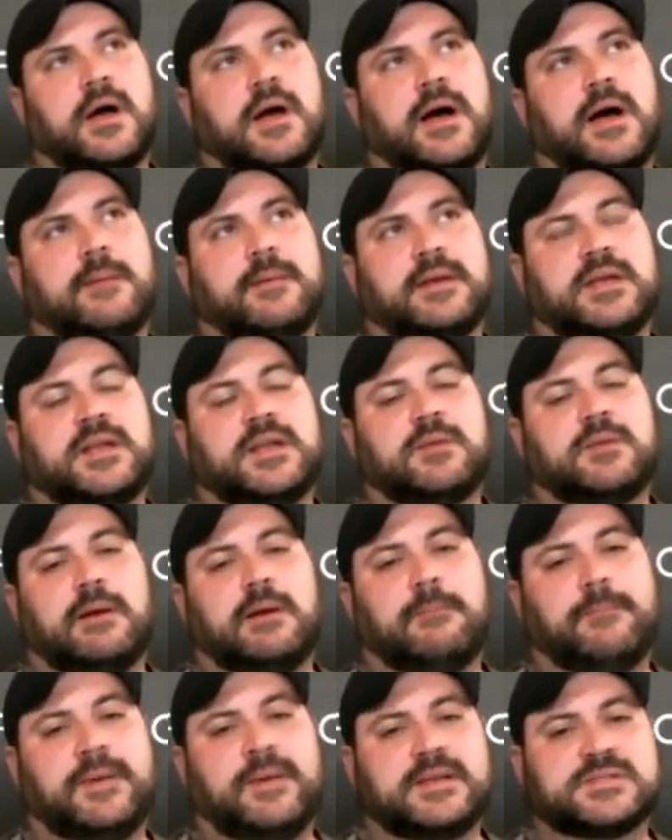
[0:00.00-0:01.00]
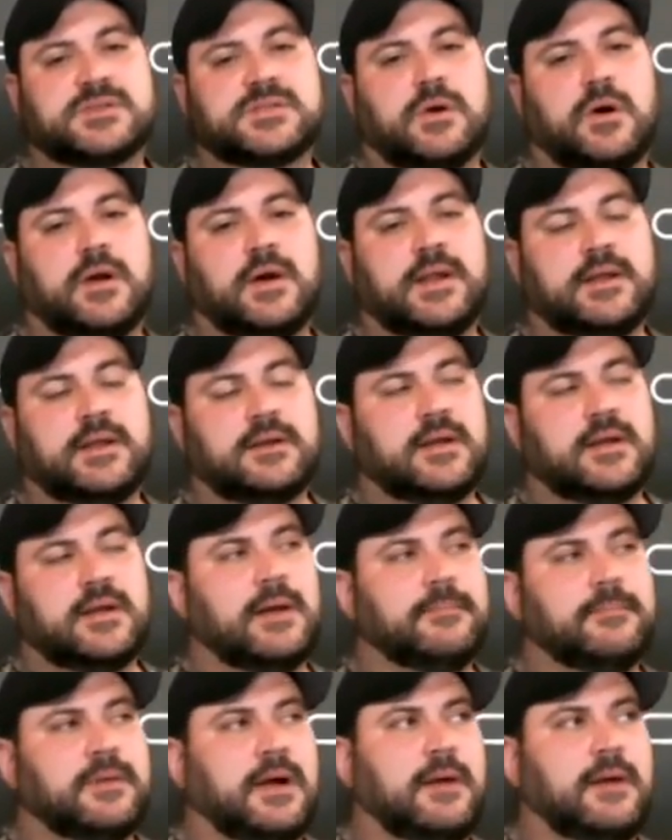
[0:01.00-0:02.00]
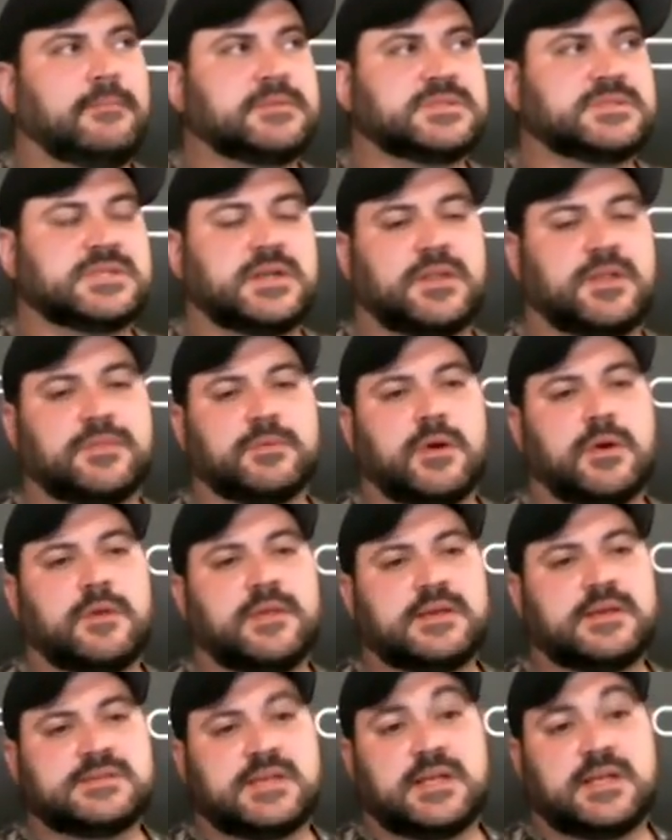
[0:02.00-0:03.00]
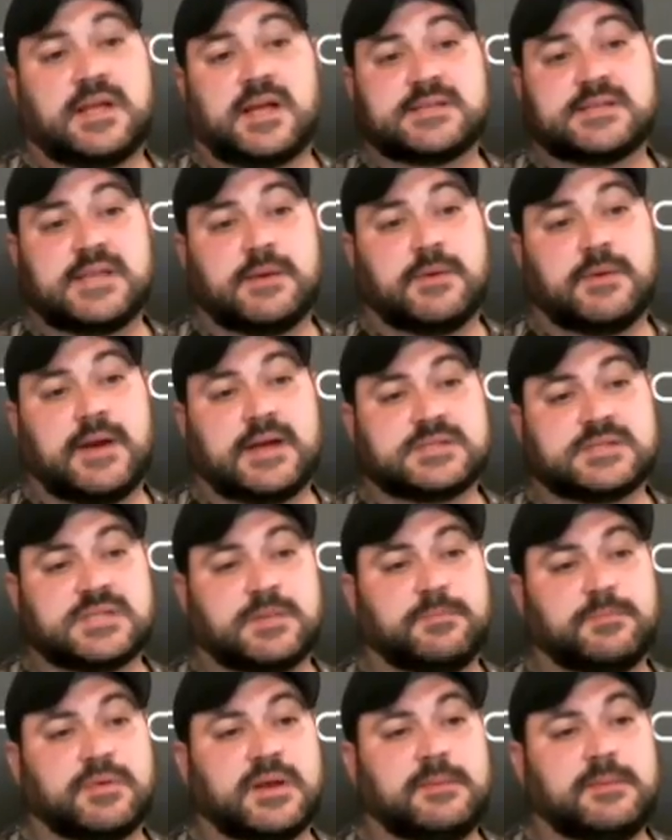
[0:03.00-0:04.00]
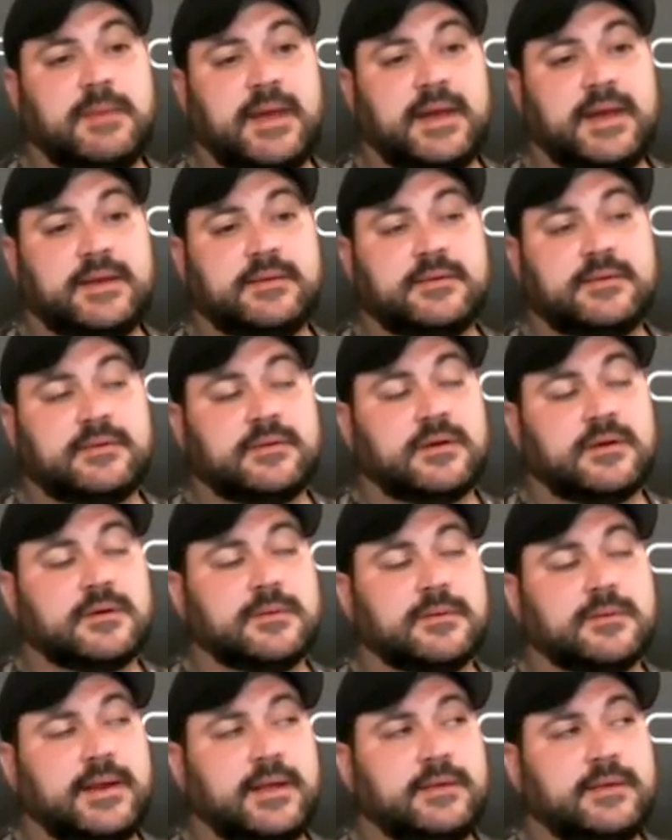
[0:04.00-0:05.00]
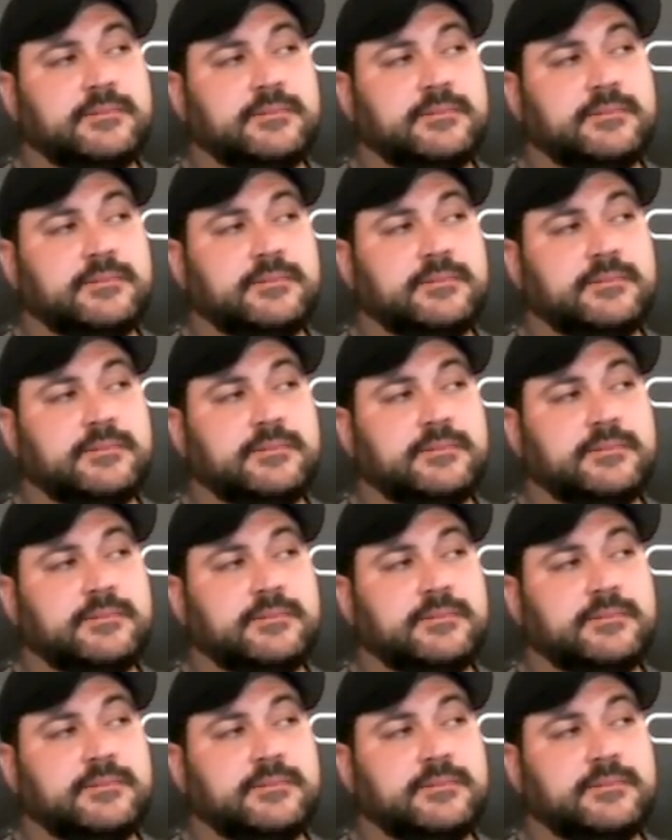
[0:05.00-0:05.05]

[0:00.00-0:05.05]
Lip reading: I'm like, you know what? Piss on it. I'm just going to throw these in because they were actually pre-made already.